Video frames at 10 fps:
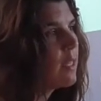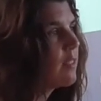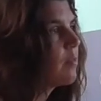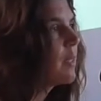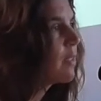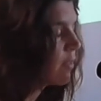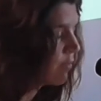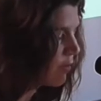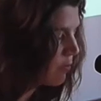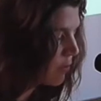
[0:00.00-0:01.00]
aspects
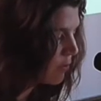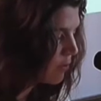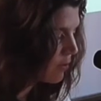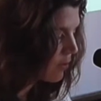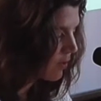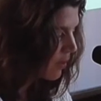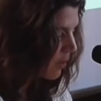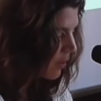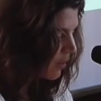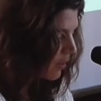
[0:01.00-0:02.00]
of the modules.
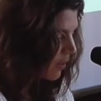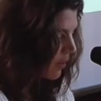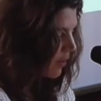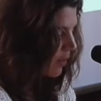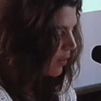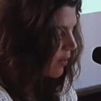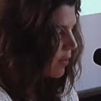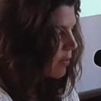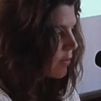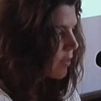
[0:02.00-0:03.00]

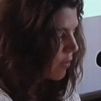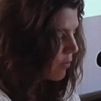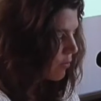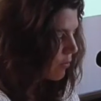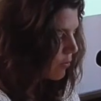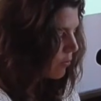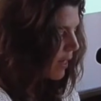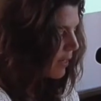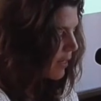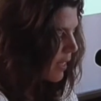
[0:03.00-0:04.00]
So
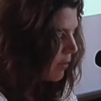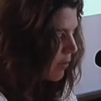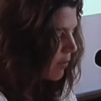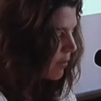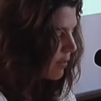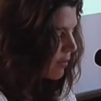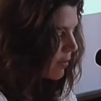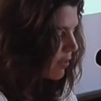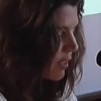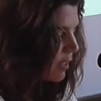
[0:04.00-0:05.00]
right now the
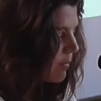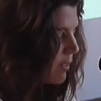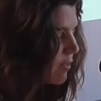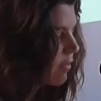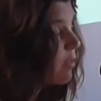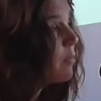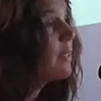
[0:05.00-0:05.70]
research team is very